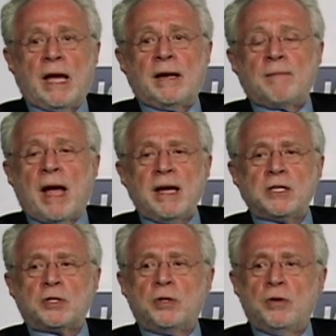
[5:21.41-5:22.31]
And I
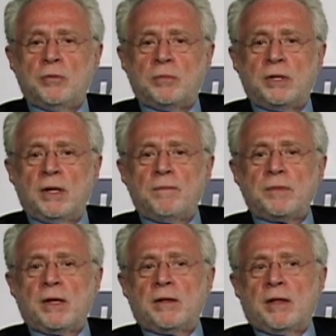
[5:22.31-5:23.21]
assumed
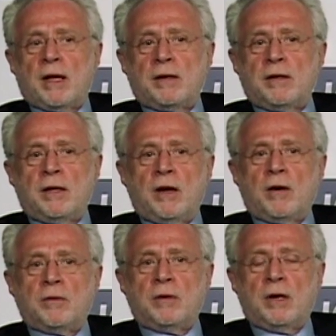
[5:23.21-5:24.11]
that,
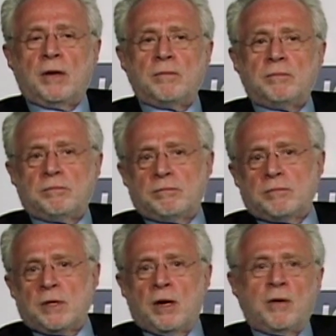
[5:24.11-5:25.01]

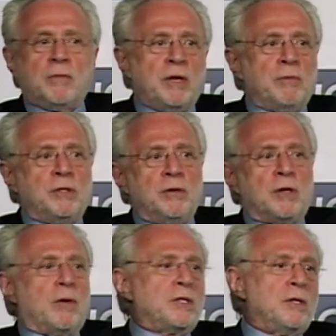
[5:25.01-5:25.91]
we would do
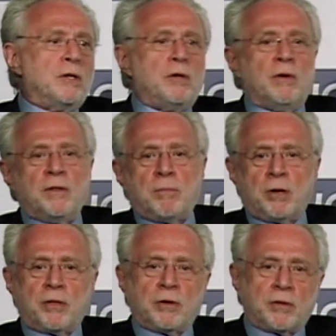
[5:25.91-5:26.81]
a question or two on the
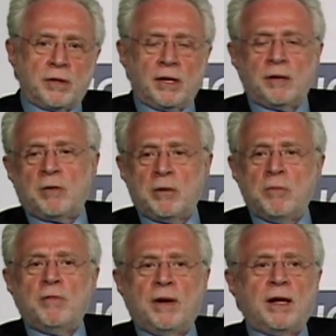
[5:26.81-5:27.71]
birther thing, and we'd
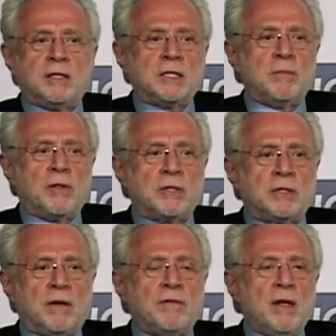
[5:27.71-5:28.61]
move on to some other
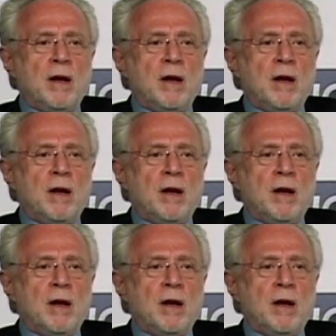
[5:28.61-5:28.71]
stuff.